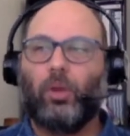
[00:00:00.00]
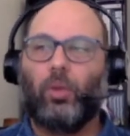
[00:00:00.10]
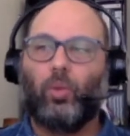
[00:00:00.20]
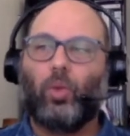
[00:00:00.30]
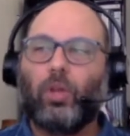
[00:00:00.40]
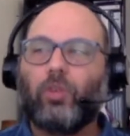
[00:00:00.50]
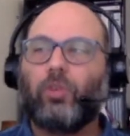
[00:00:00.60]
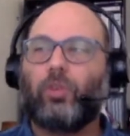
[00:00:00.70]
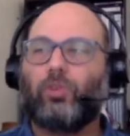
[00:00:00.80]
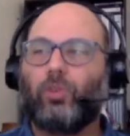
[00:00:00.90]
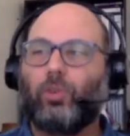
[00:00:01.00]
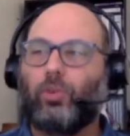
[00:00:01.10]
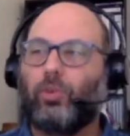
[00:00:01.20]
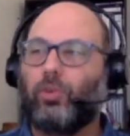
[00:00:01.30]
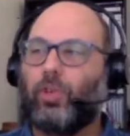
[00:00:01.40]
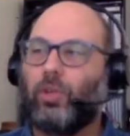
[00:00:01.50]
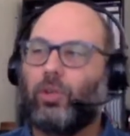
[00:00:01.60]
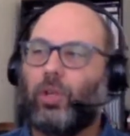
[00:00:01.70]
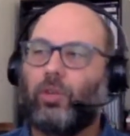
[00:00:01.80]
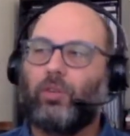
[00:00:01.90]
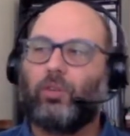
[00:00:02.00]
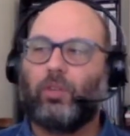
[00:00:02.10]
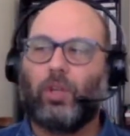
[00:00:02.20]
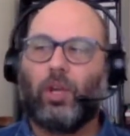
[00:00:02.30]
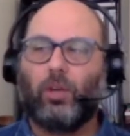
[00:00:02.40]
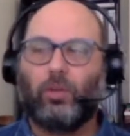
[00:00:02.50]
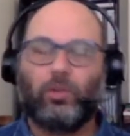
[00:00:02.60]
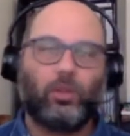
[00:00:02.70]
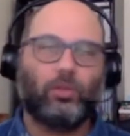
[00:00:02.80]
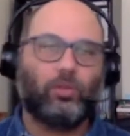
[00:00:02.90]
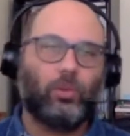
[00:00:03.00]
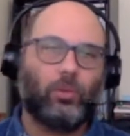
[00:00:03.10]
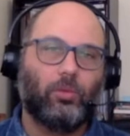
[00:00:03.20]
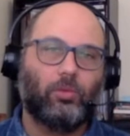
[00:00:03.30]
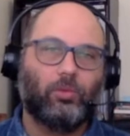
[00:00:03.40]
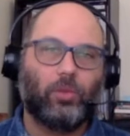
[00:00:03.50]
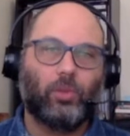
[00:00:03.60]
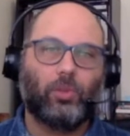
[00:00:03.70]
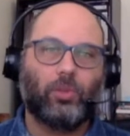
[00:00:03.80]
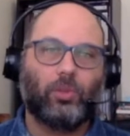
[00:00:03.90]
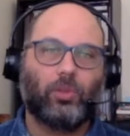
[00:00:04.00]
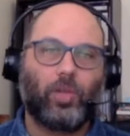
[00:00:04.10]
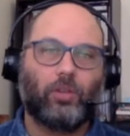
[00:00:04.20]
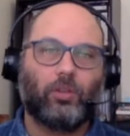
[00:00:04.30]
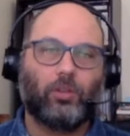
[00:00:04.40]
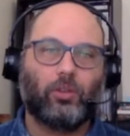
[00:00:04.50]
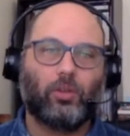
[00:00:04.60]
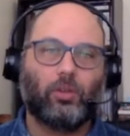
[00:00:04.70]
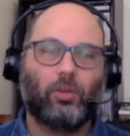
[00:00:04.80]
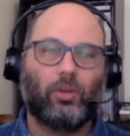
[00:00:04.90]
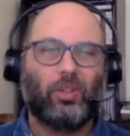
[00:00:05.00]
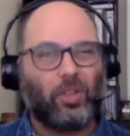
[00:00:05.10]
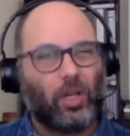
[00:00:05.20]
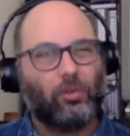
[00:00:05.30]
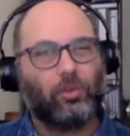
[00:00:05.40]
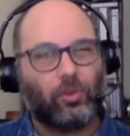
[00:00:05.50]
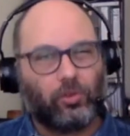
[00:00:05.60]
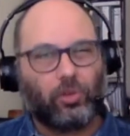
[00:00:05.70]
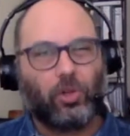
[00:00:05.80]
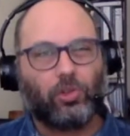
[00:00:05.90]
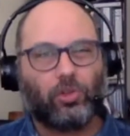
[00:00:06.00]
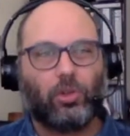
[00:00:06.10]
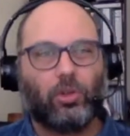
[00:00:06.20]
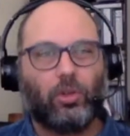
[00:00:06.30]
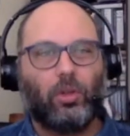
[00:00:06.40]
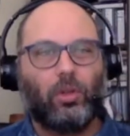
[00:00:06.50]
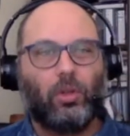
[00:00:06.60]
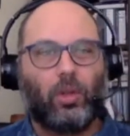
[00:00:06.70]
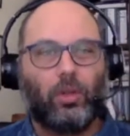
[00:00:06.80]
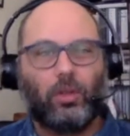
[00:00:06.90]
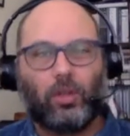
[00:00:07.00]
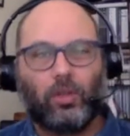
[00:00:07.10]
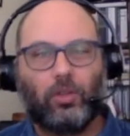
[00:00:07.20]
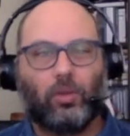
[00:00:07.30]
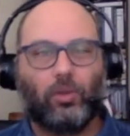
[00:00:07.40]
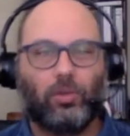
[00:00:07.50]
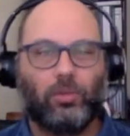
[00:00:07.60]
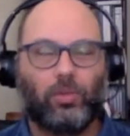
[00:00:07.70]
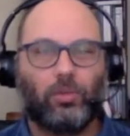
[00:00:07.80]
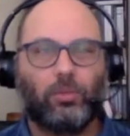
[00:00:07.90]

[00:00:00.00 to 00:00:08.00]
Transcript: what is contrapuntal psychoanalysis and how is it a form of liberation praxis. So that's kind of the structure, I think, as an overview.